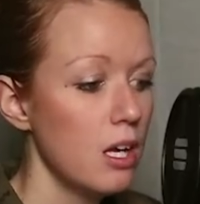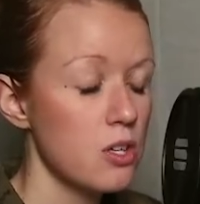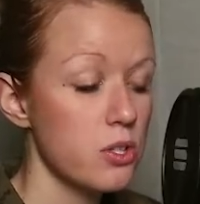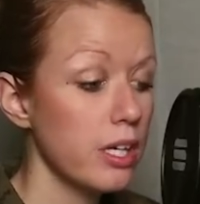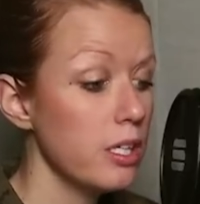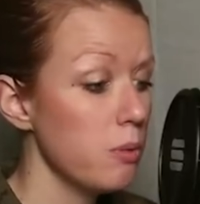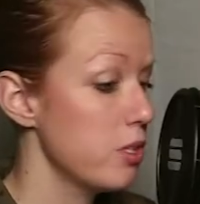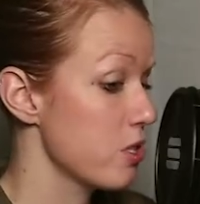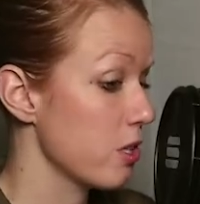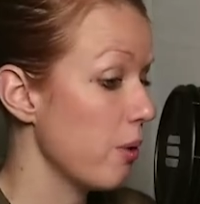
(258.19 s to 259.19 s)
So then you
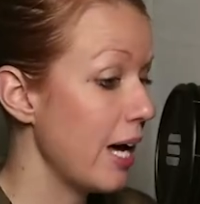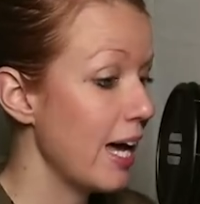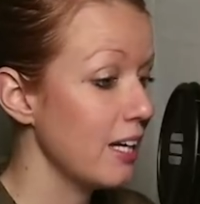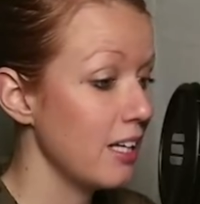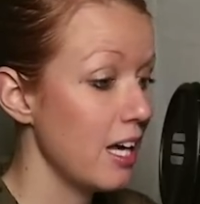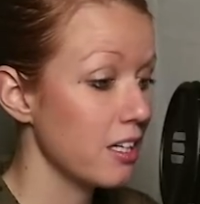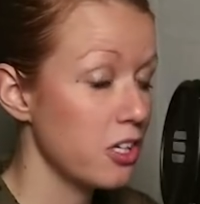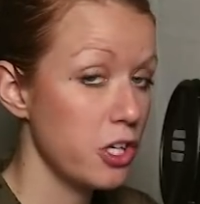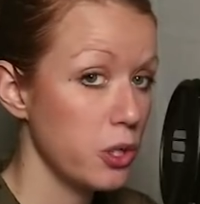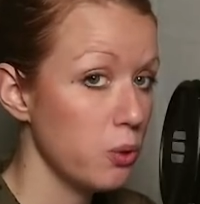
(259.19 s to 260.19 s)
would just go ahead and hit
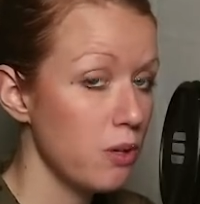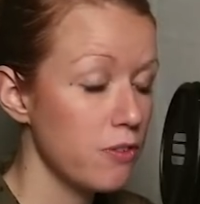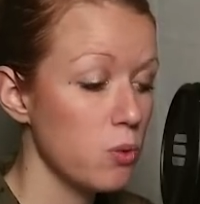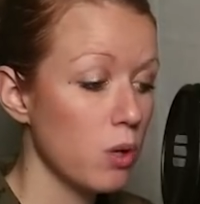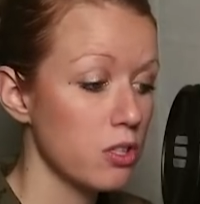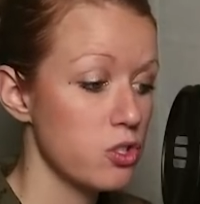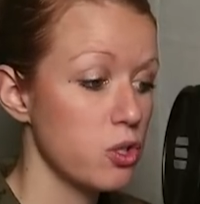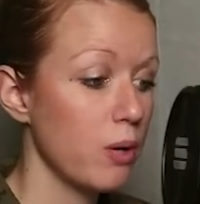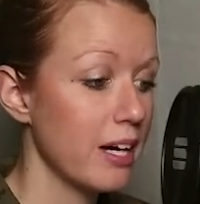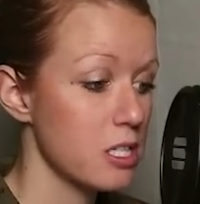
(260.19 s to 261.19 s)
Q if you want
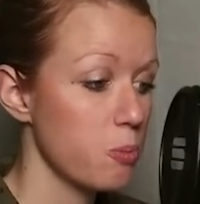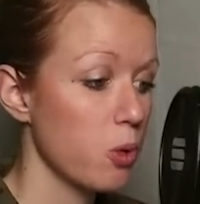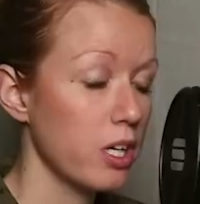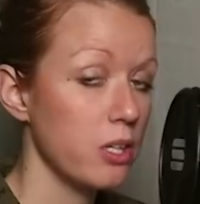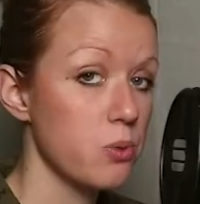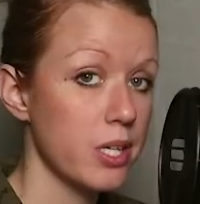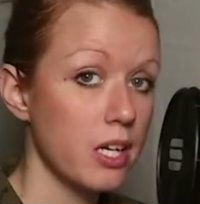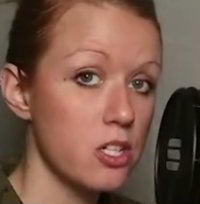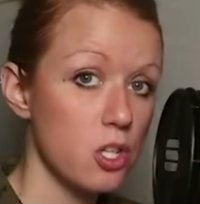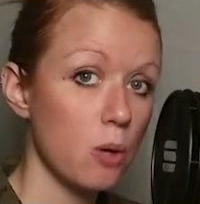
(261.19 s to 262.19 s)
to export it using
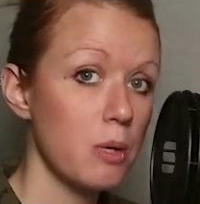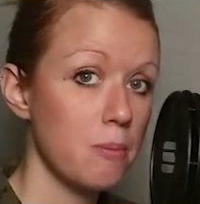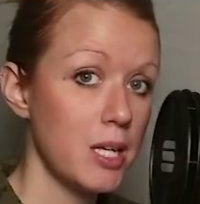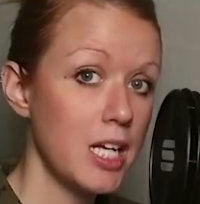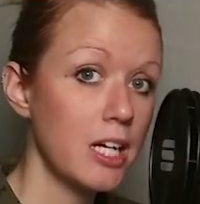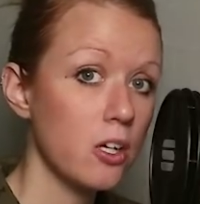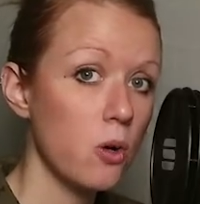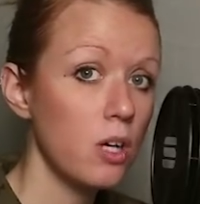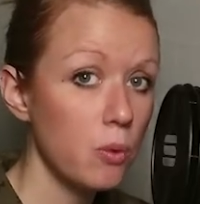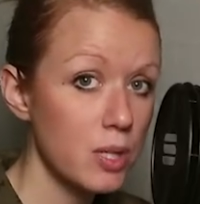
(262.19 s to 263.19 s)
Adobe Media
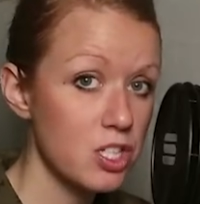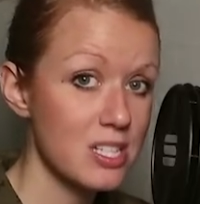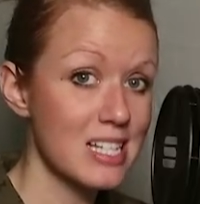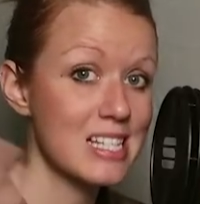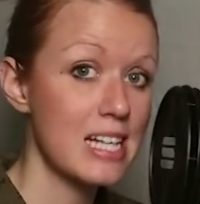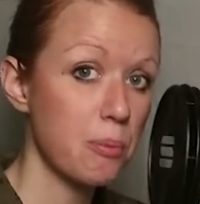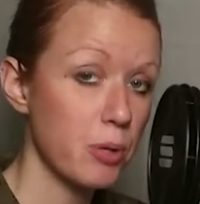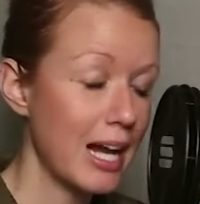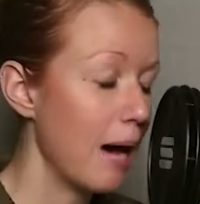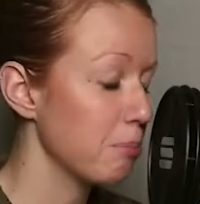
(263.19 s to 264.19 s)
Encoder, which is a
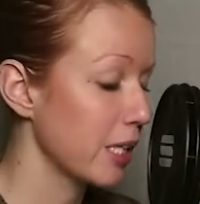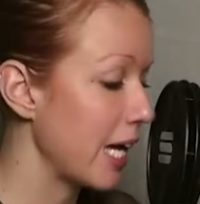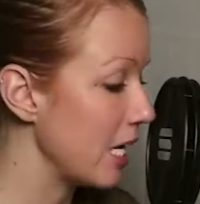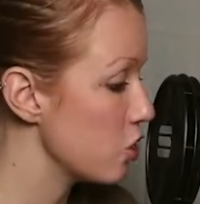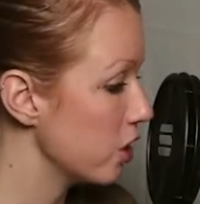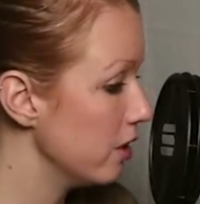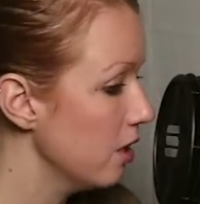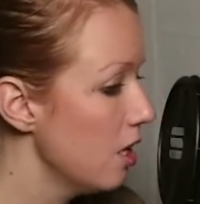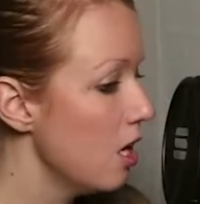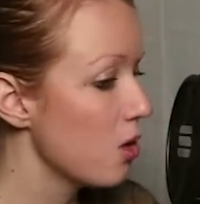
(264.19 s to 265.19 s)
separate application.
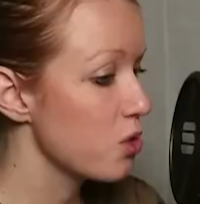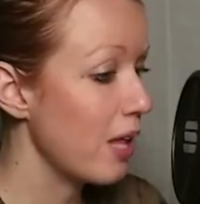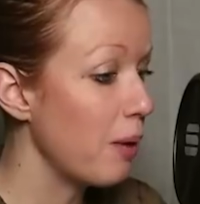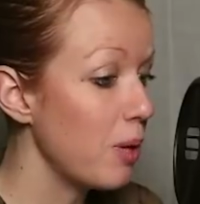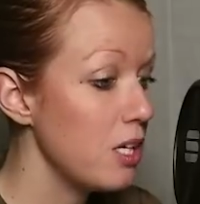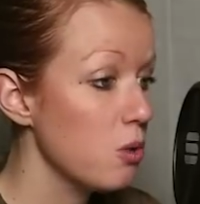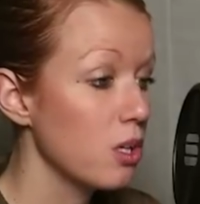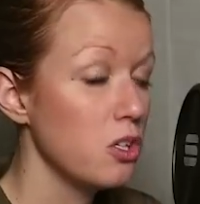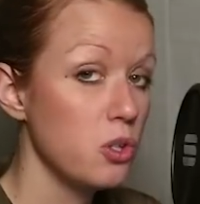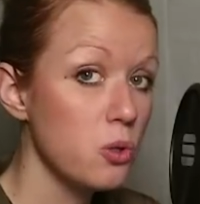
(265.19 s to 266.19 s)
So that way you
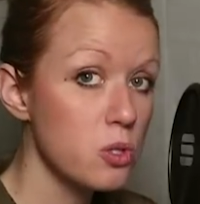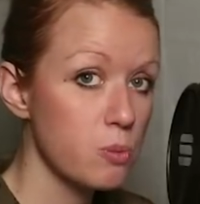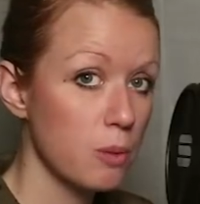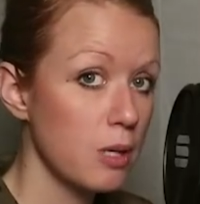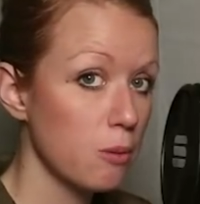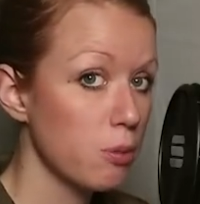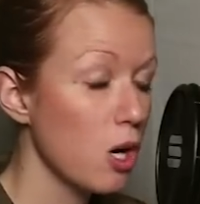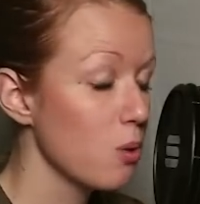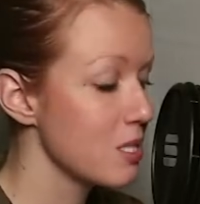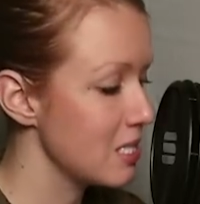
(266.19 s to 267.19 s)
can use Premiere
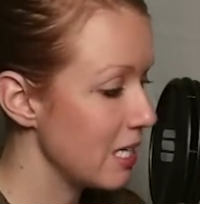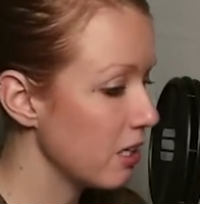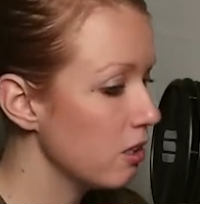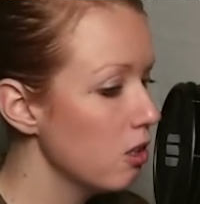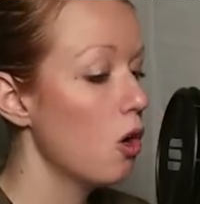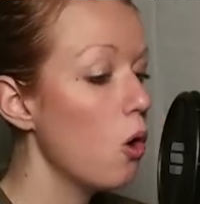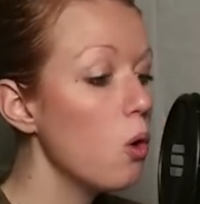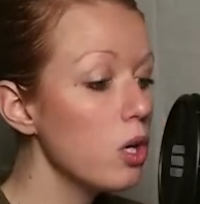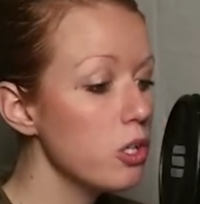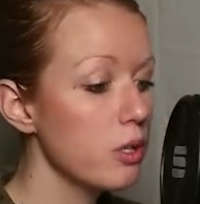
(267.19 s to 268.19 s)
Pro still,
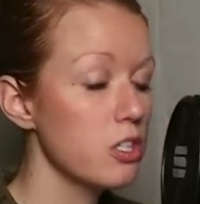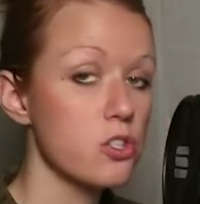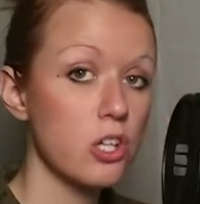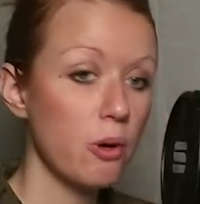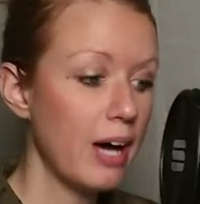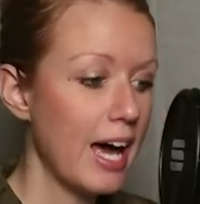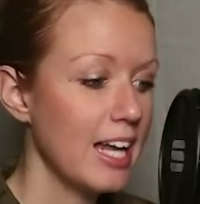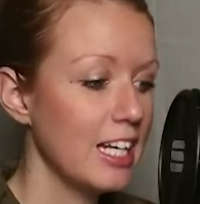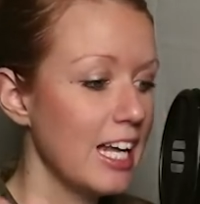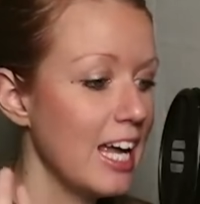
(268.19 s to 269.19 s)
or you can just go
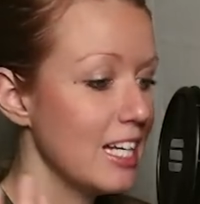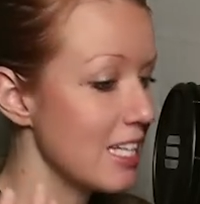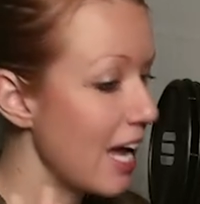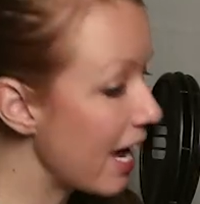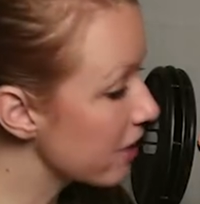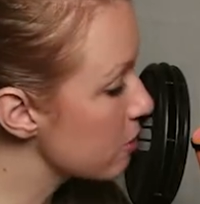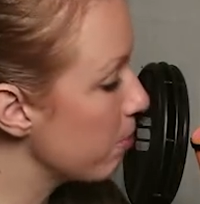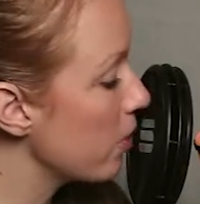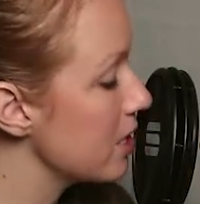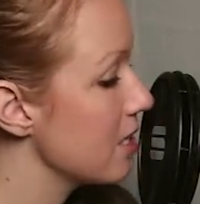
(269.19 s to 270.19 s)
ahead and hit
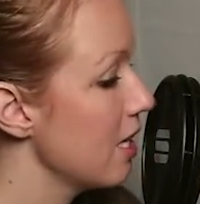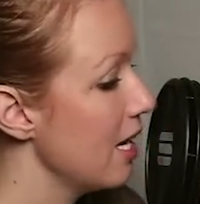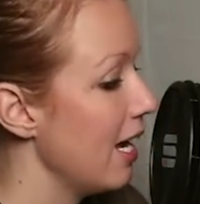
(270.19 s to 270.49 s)
export